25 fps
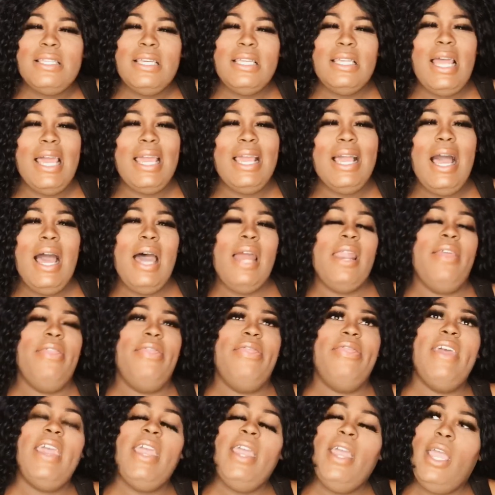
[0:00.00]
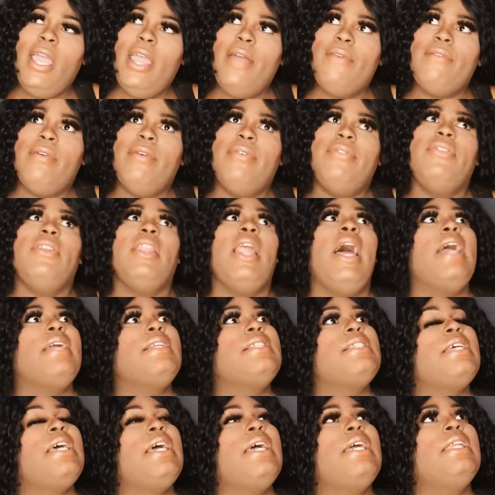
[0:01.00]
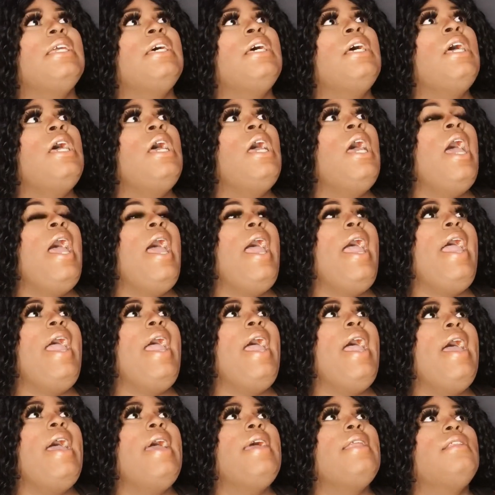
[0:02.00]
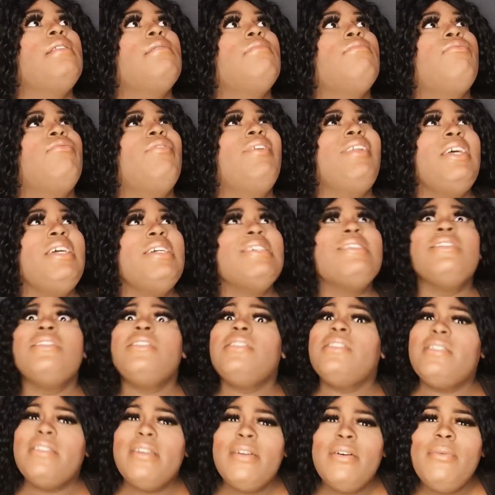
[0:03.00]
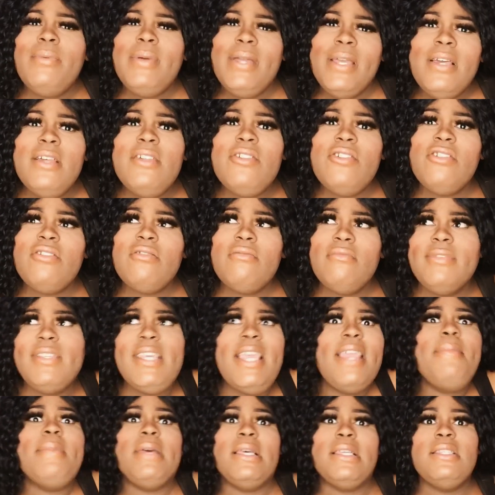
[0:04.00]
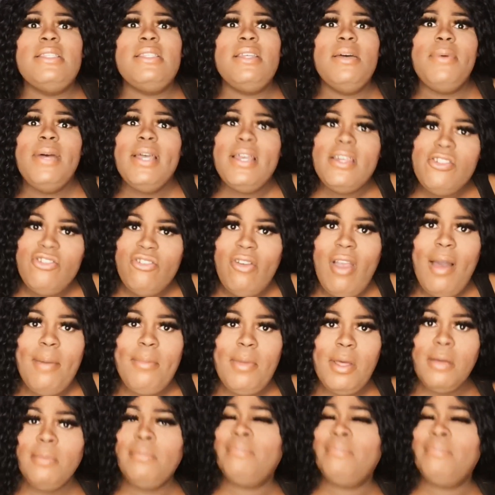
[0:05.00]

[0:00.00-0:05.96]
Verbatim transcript: like kind of think and reflect and really just deal with his demons, deal with his trauma.